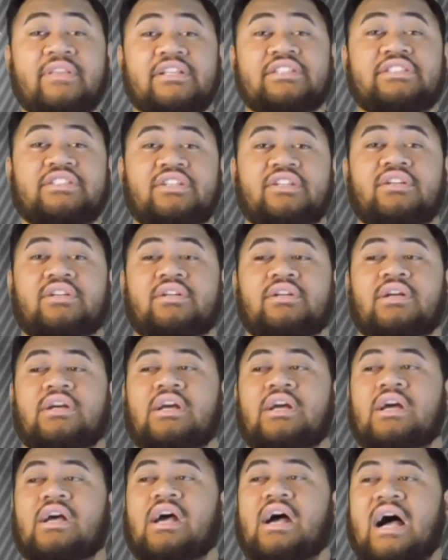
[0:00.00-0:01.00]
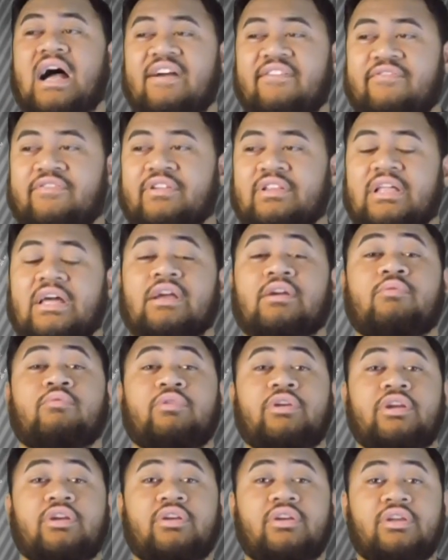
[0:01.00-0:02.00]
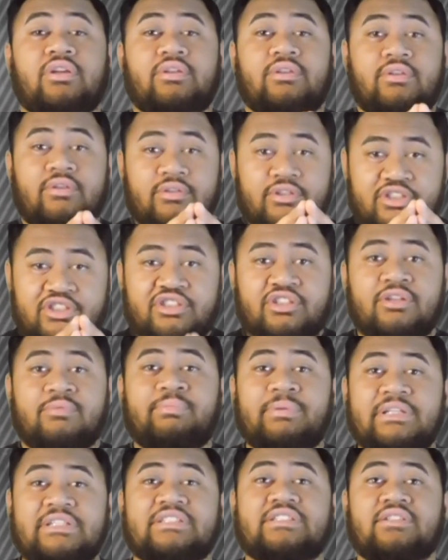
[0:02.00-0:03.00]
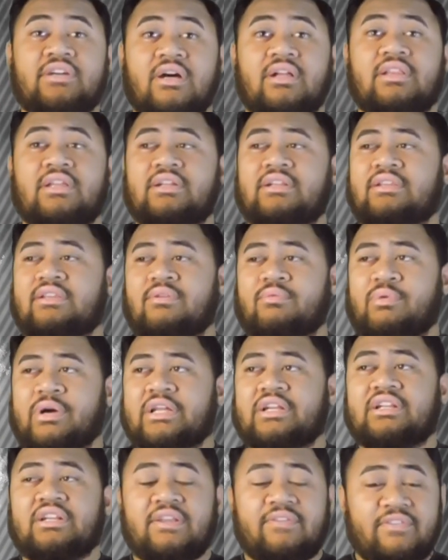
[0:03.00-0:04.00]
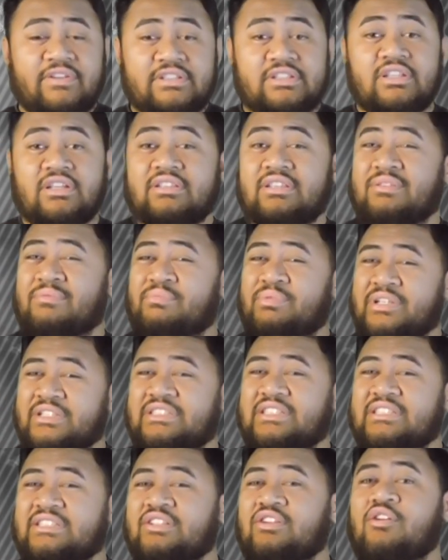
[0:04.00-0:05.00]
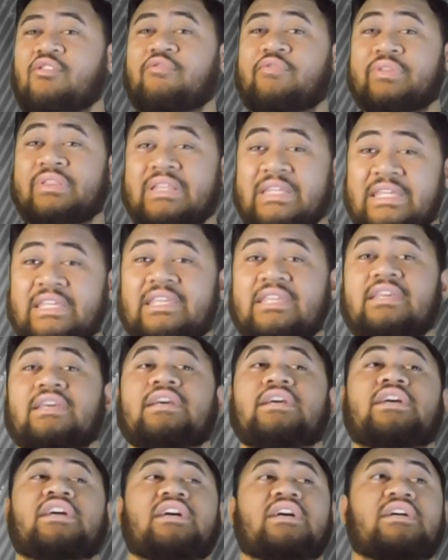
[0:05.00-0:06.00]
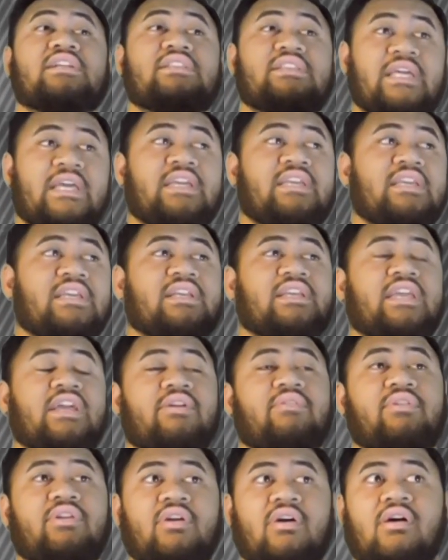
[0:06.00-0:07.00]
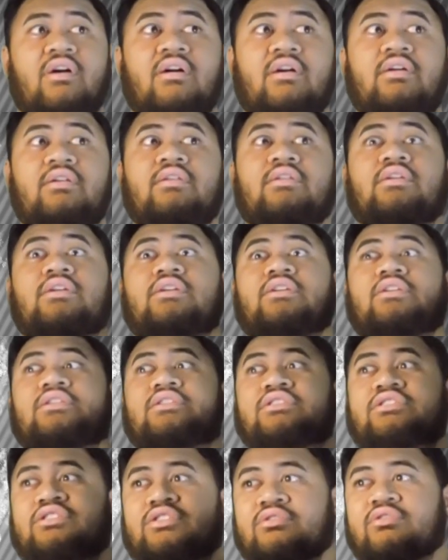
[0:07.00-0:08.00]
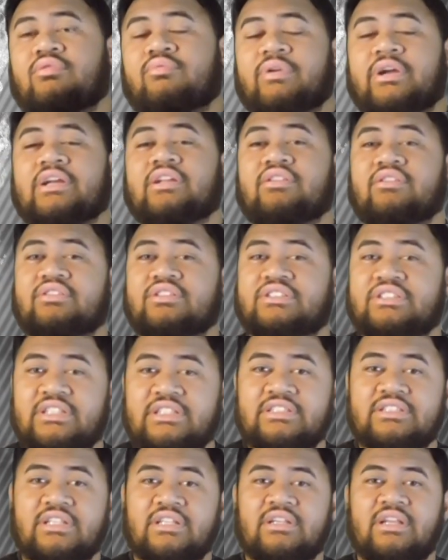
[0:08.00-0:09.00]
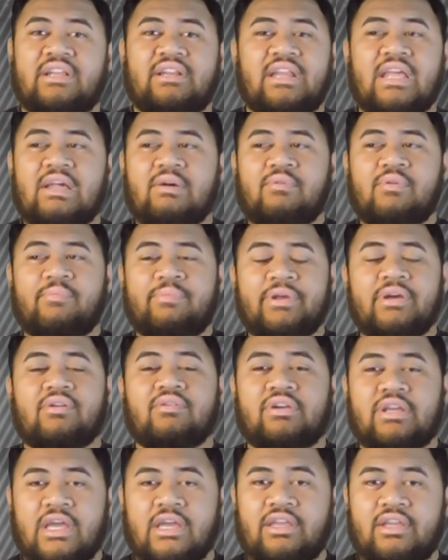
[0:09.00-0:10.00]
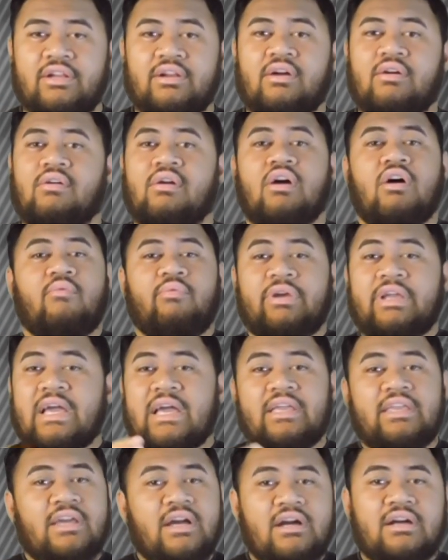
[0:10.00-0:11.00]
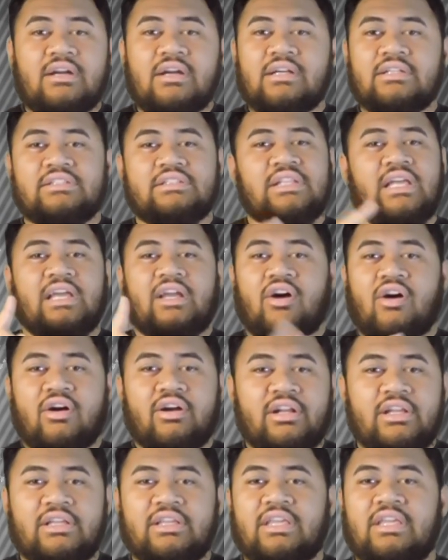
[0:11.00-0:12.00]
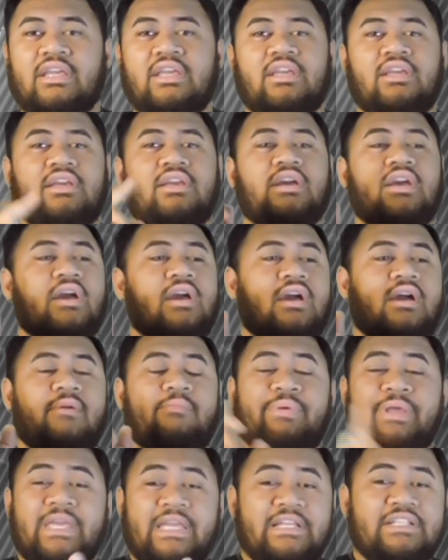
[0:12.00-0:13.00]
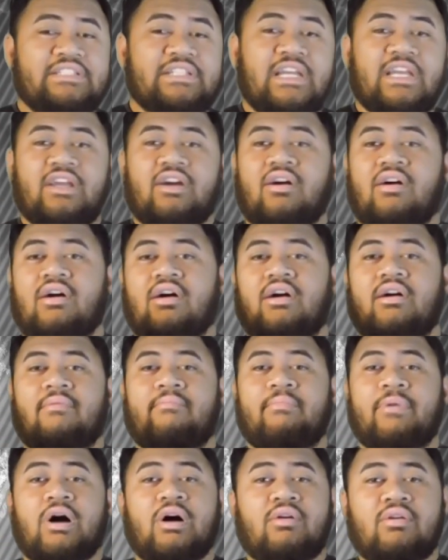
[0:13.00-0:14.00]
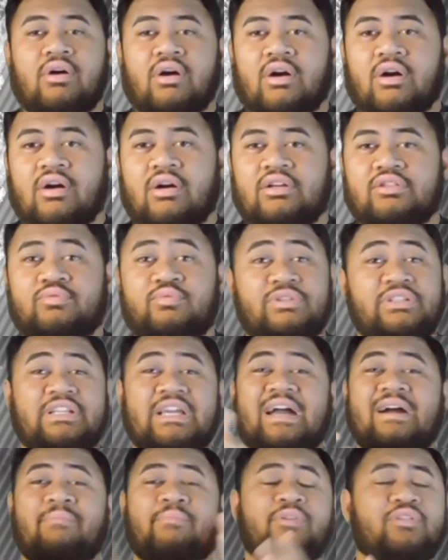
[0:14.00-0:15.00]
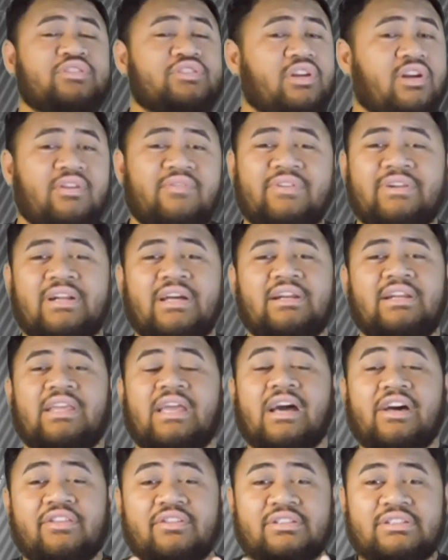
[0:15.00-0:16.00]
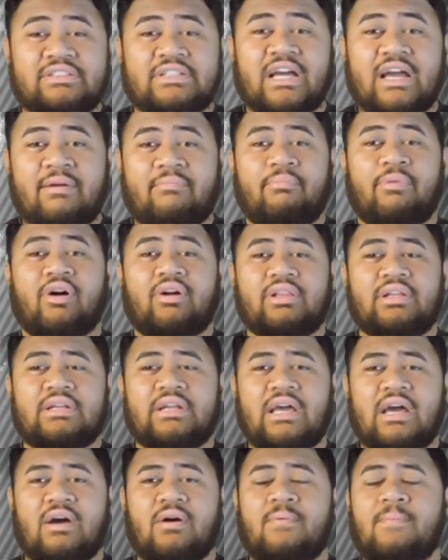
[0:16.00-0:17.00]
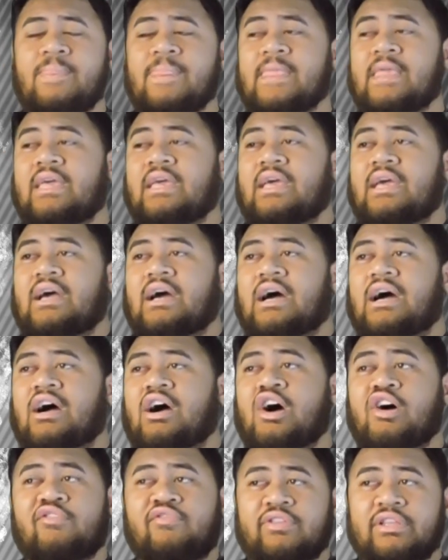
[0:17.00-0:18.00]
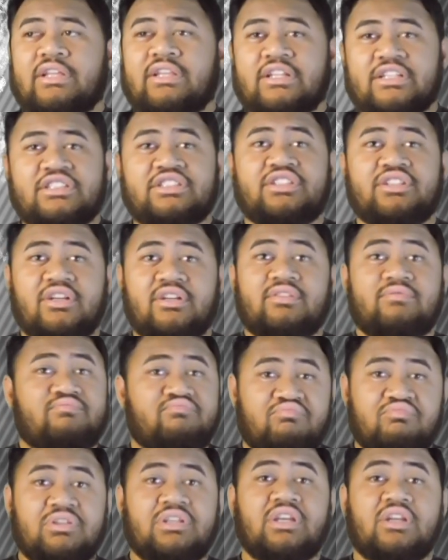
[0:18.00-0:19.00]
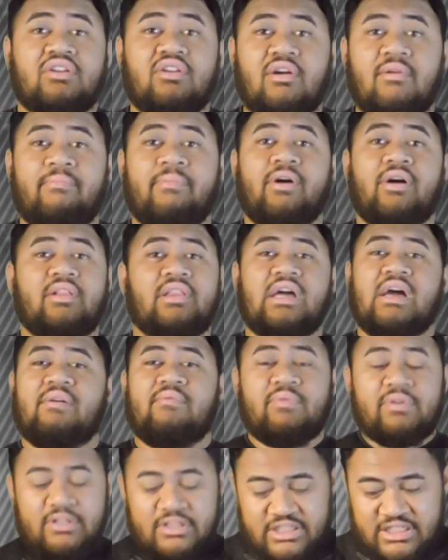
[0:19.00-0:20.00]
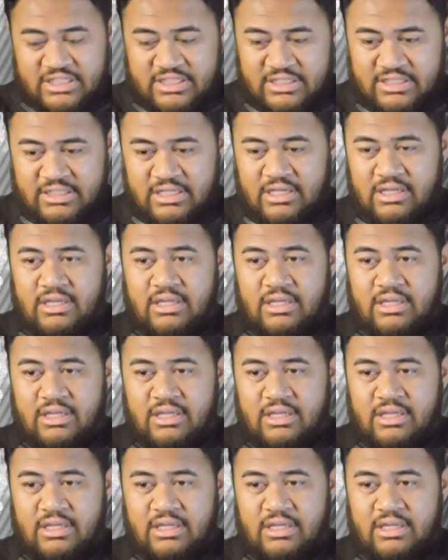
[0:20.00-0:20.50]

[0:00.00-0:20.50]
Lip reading: this year, I feel like we should be solid. The way the defense looked in preseason, hopefully they can carry on to the regular season, and then we'll be okay. You know, we got young guns like Arden Key, PJ Hall, Mo Hurst. We got Bruce Irvin on the other side balling out. Hopefully this year we can all ball out and we just